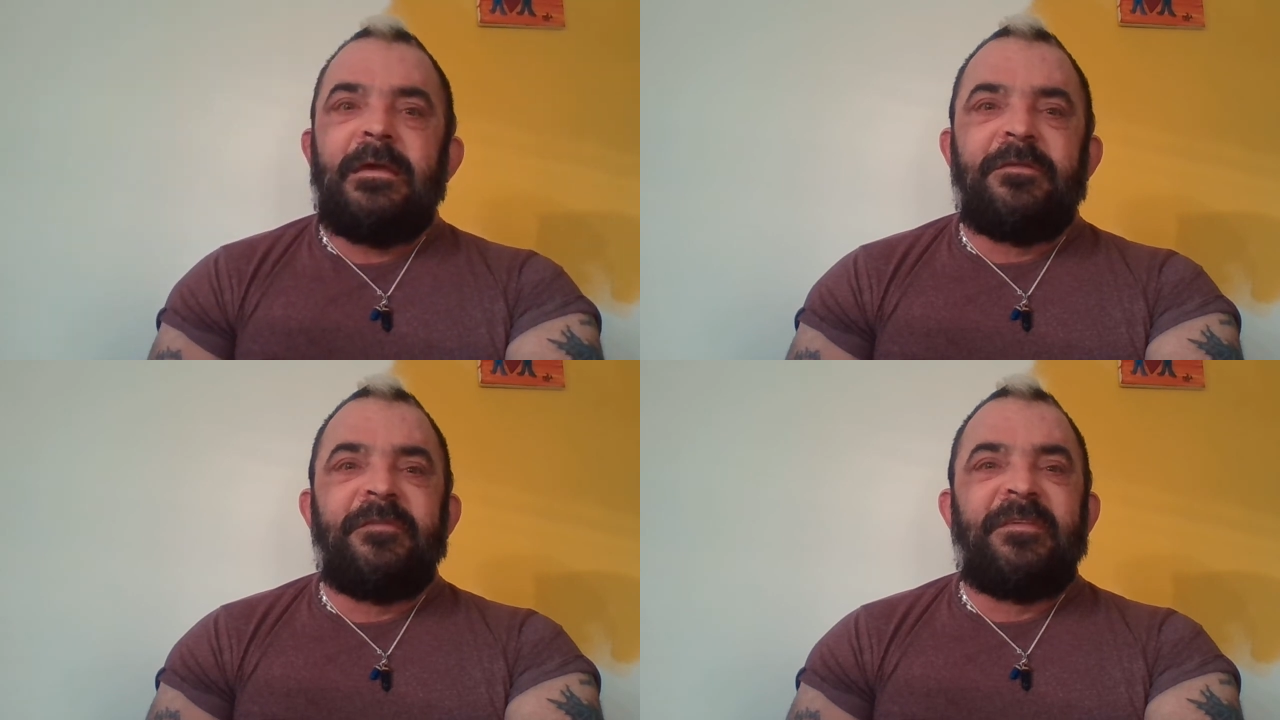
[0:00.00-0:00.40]

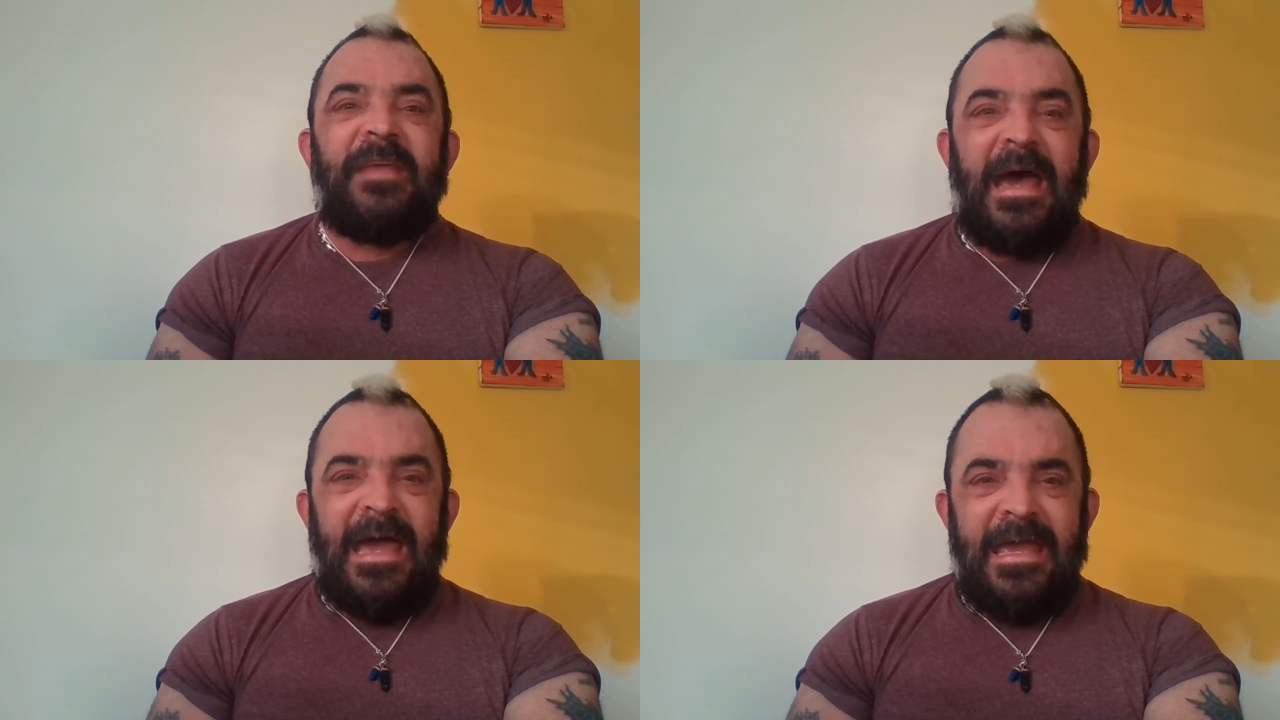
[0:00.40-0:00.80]
is the
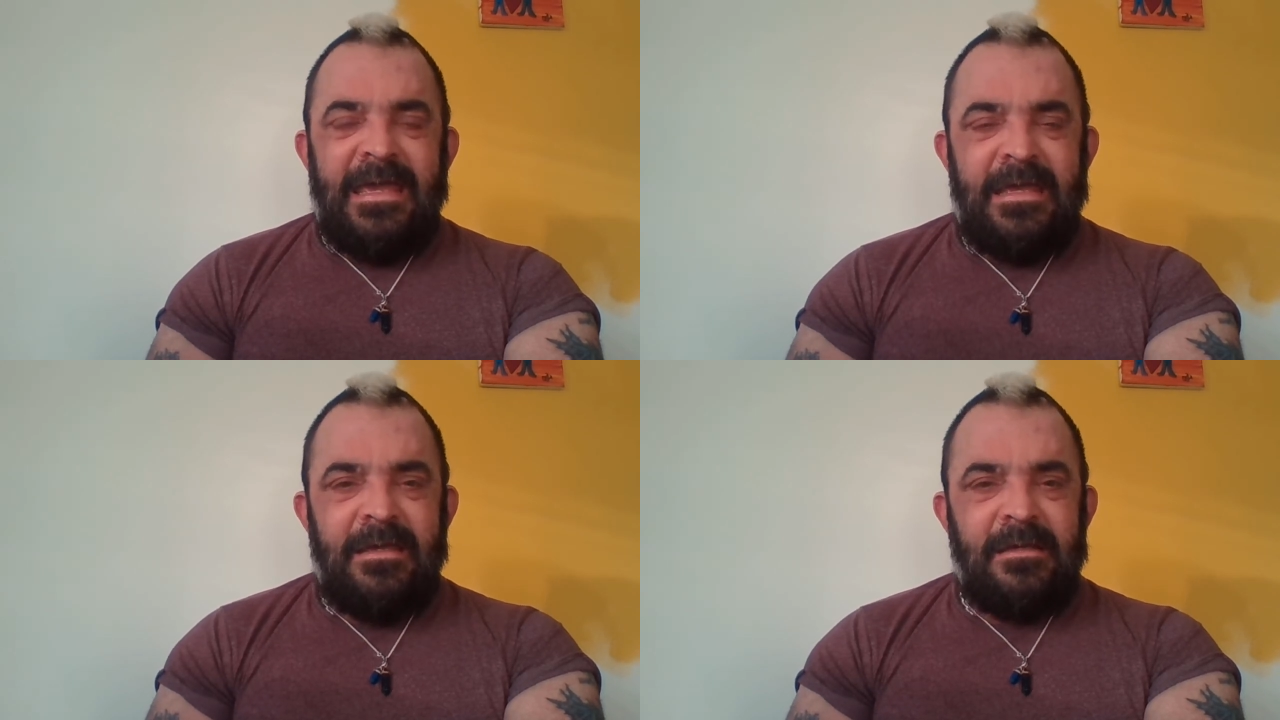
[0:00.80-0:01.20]

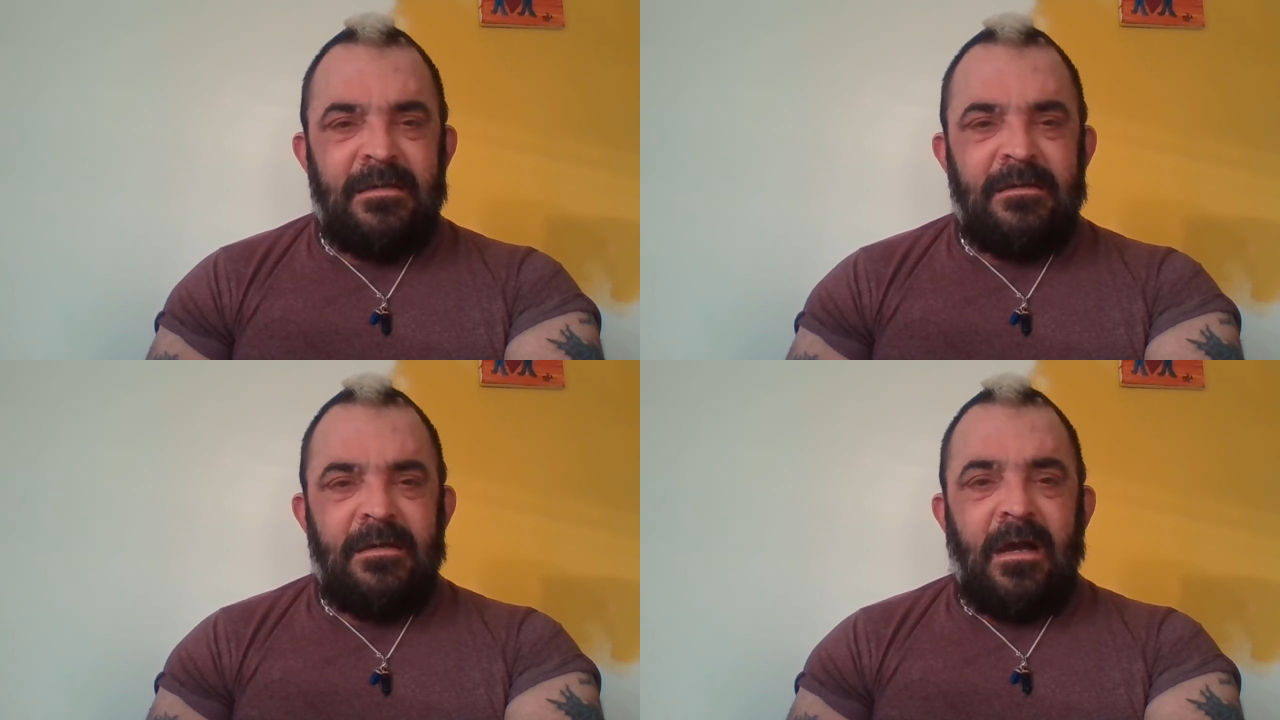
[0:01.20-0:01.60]
day
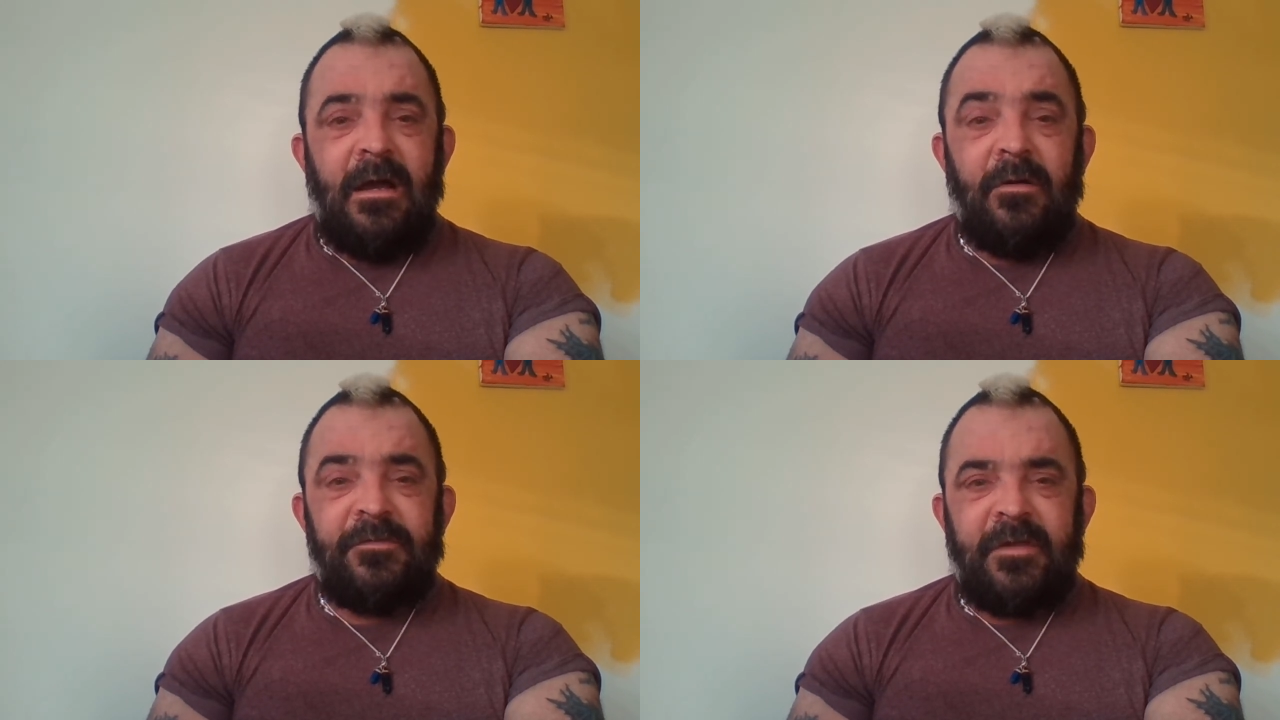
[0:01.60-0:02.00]

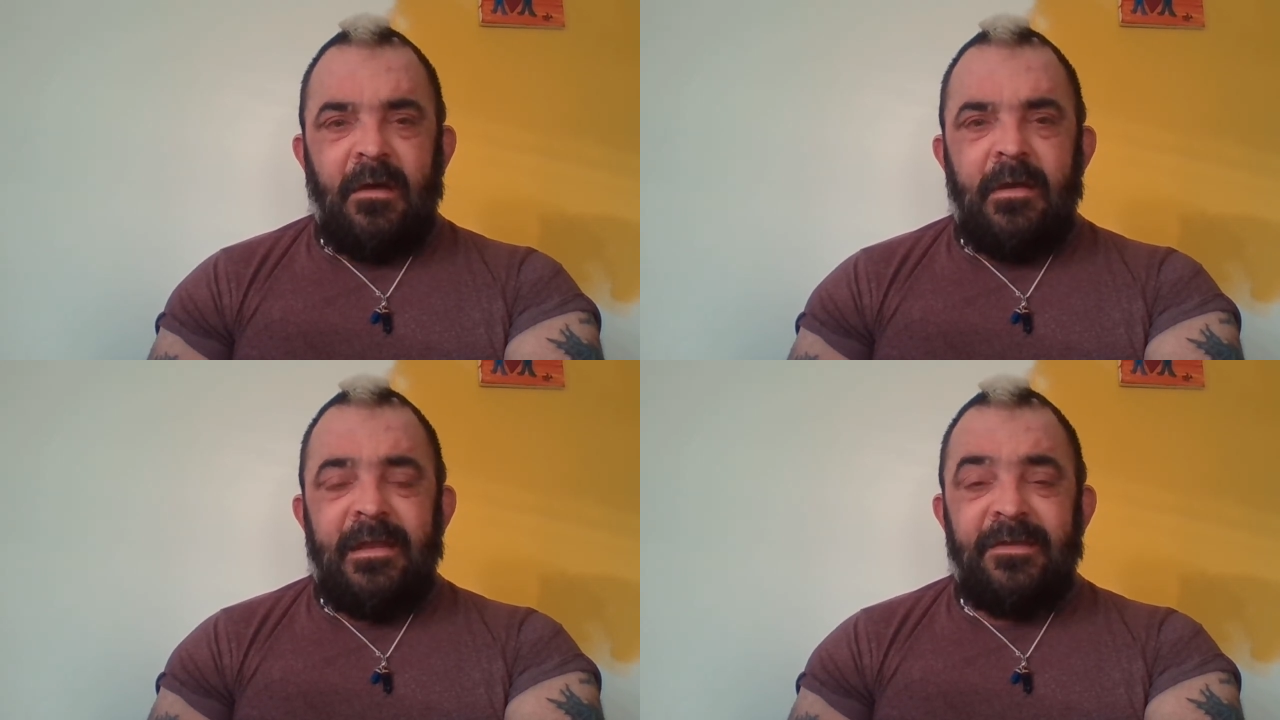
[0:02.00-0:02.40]
I was
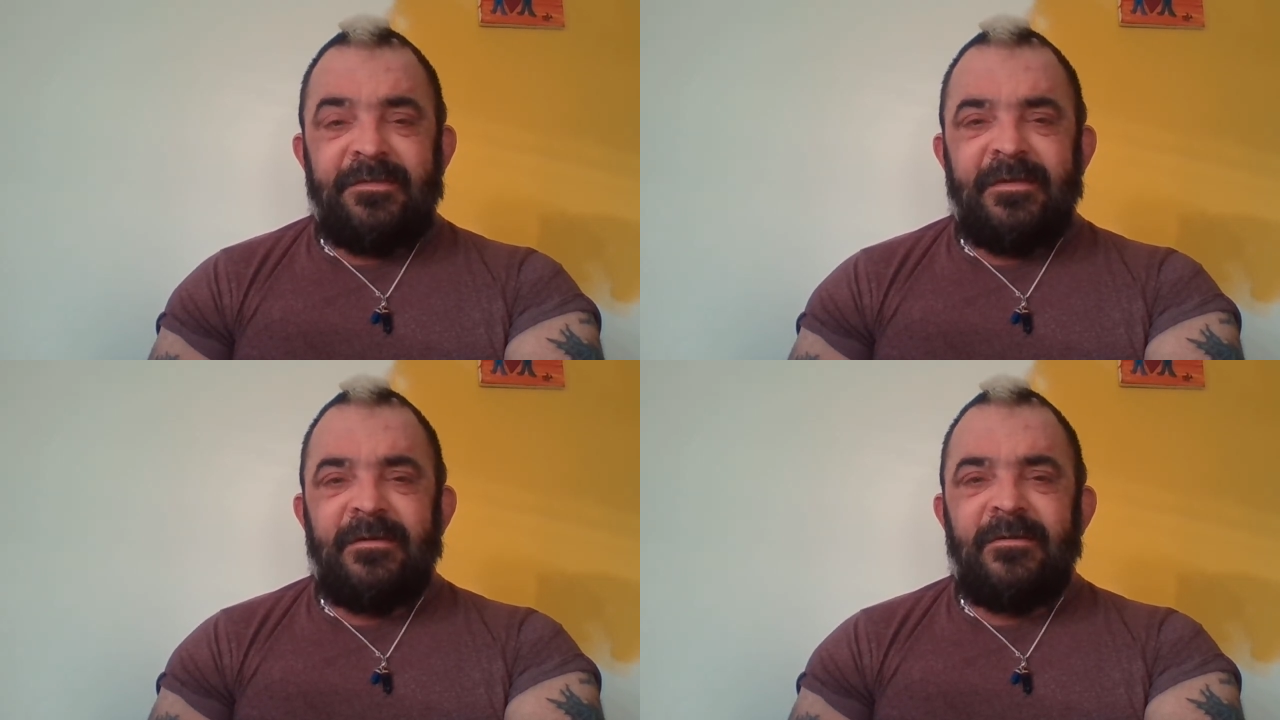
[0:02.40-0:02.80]
going
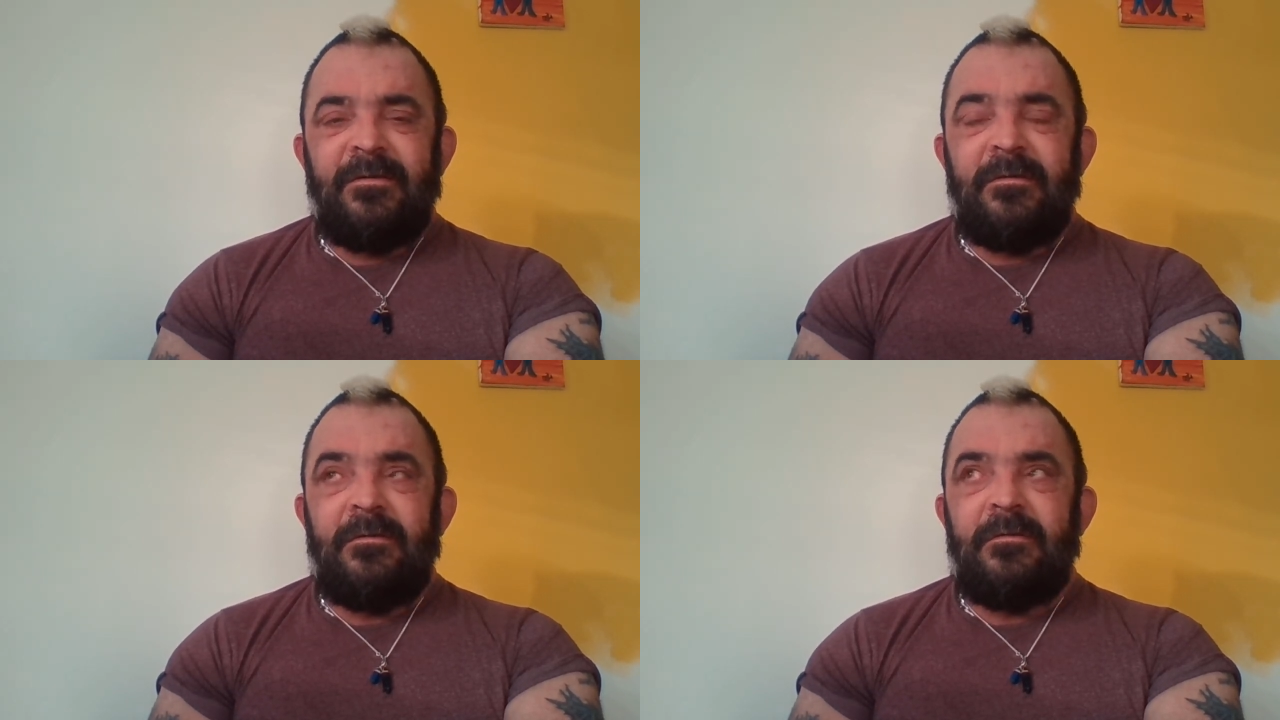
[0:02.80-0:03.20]
into